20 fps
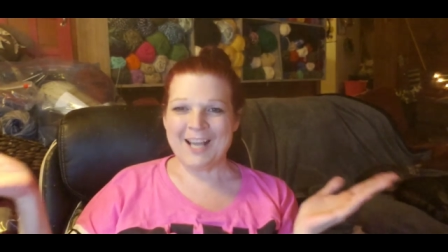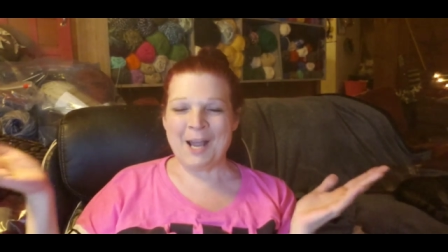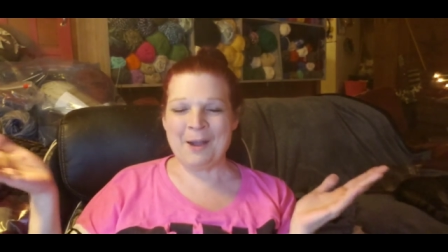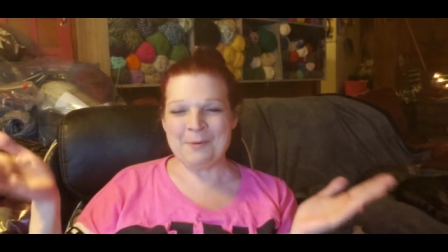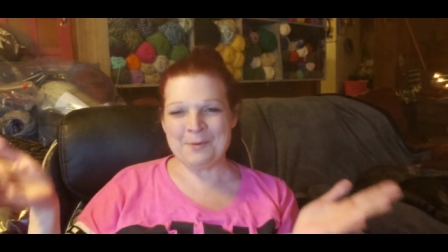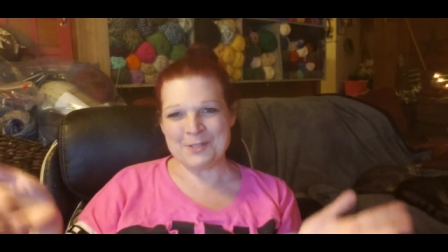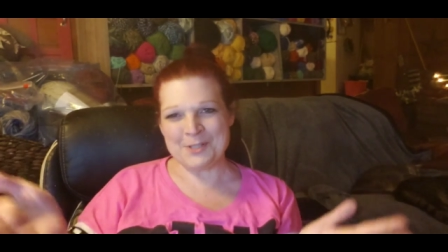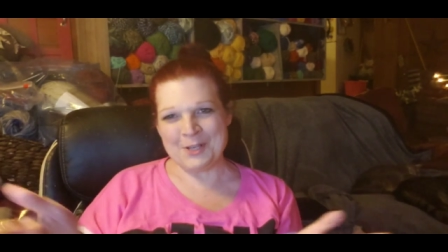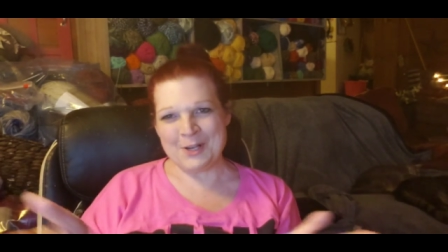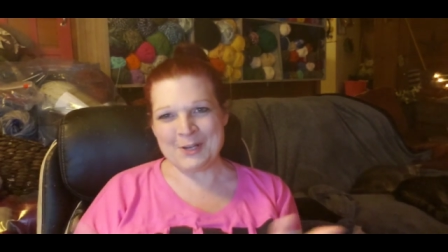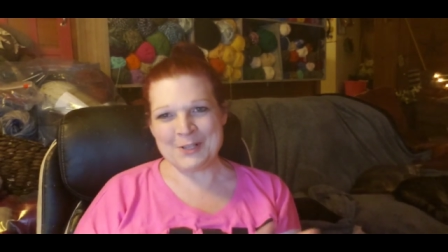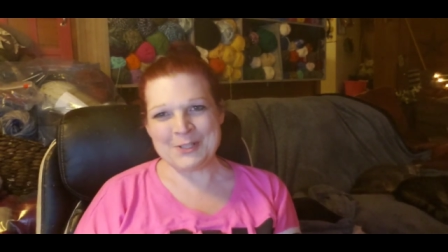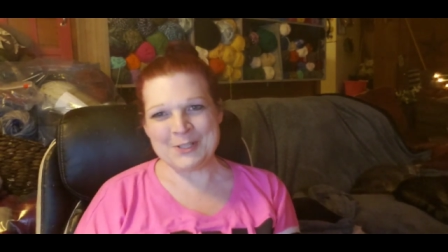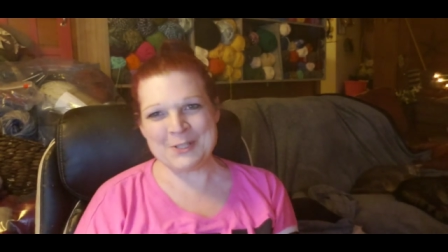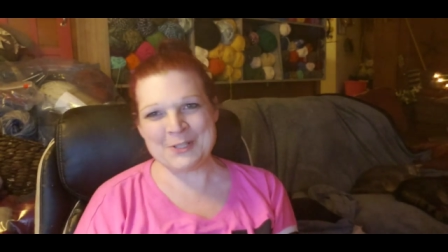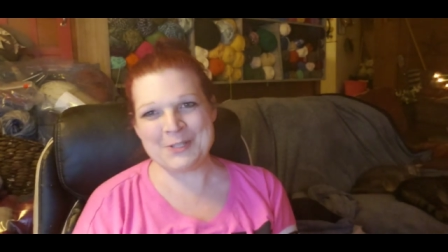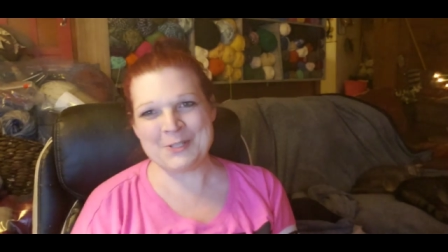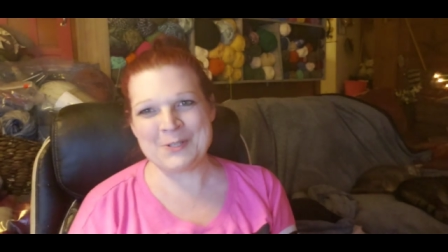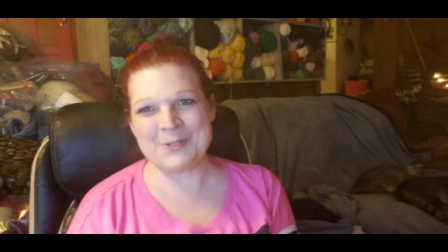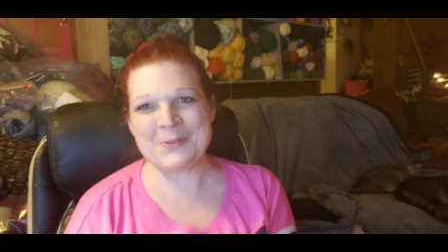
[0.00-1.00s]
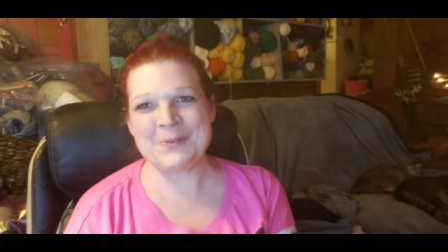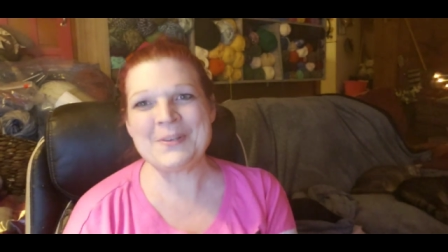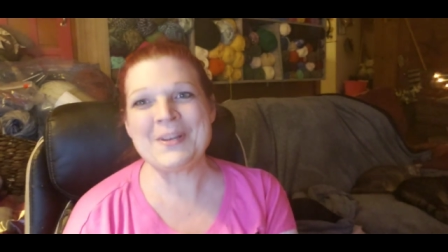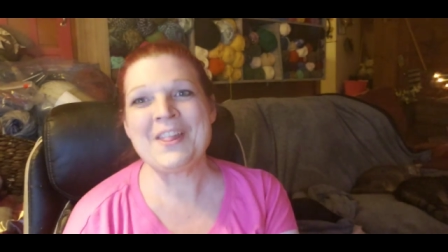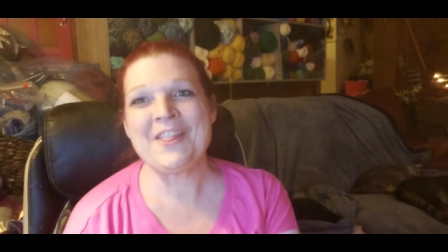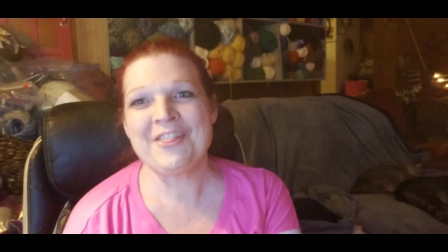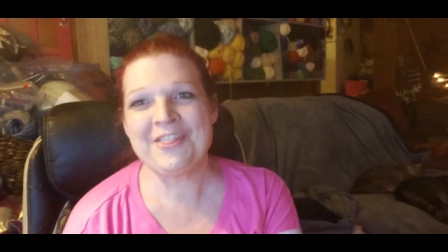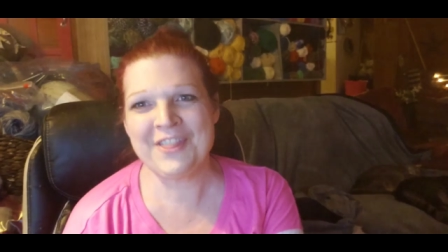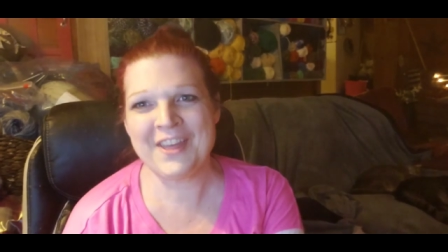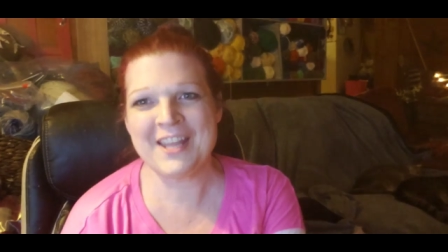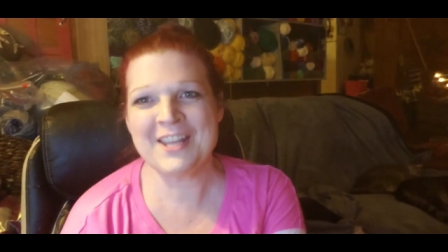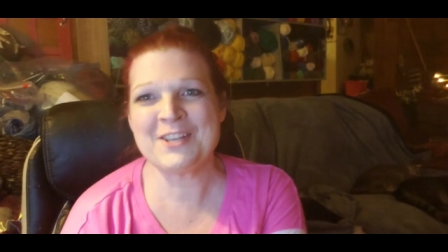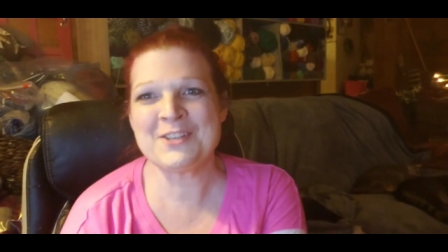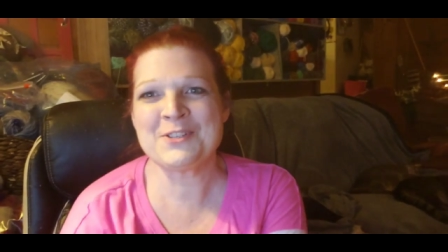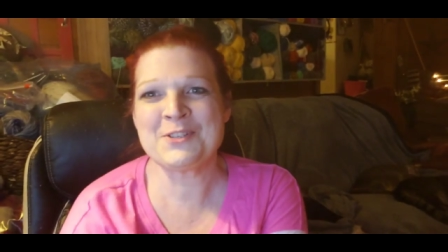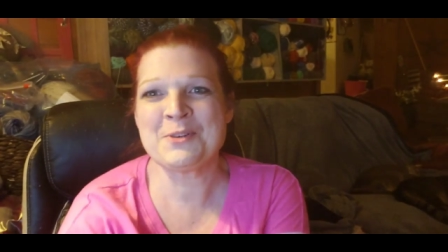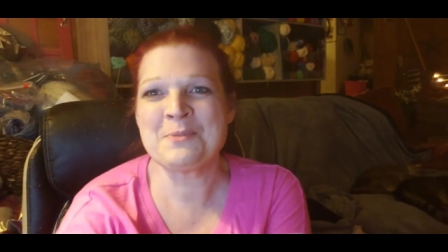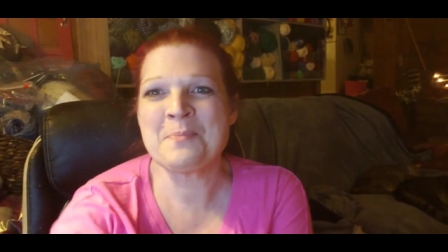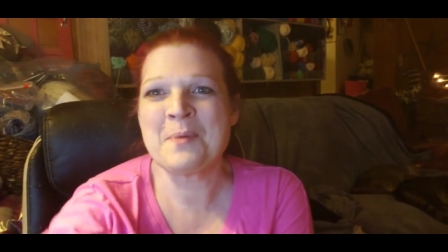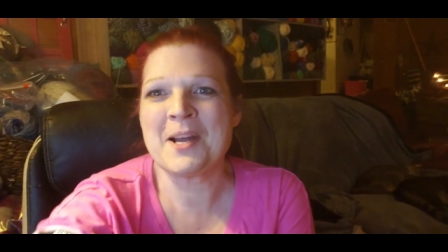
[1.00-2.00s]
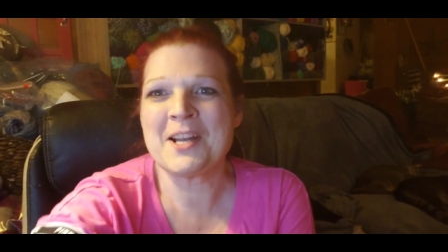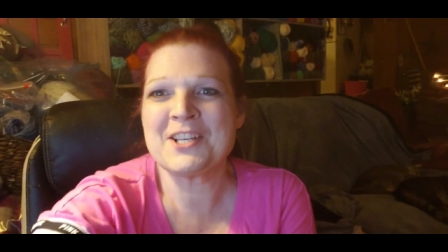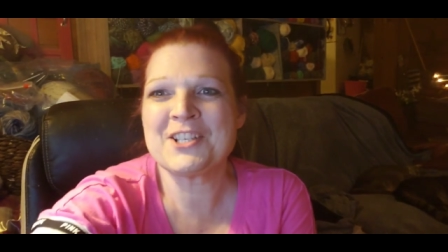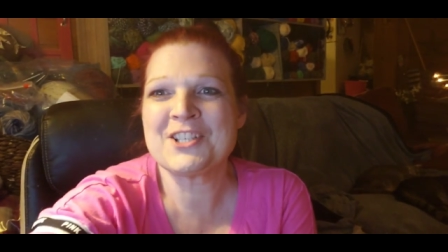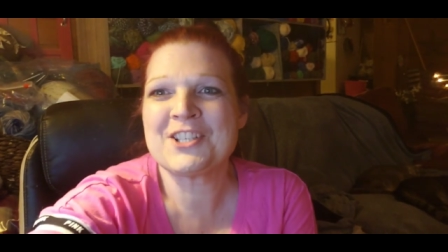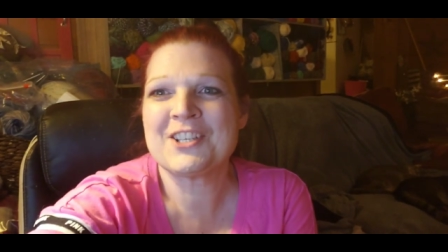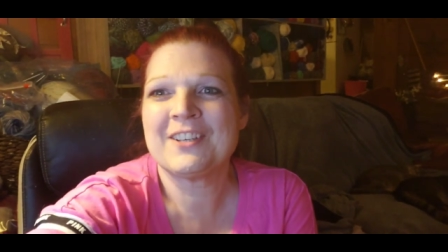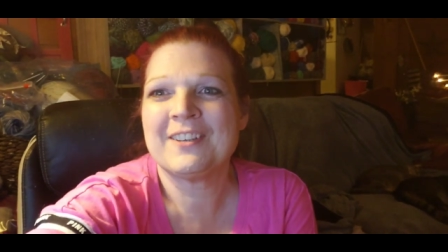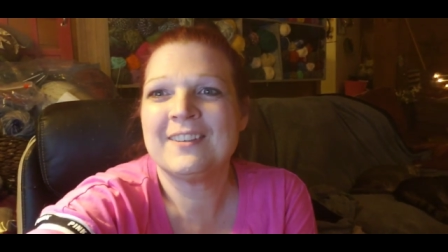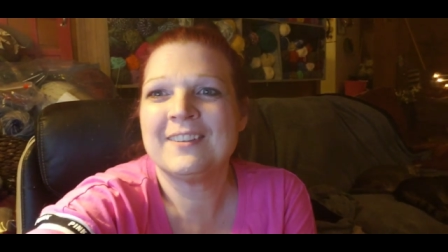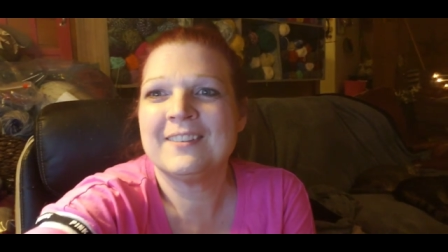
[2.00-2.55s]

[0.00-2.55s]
I will talk to you soon. Thank you so much.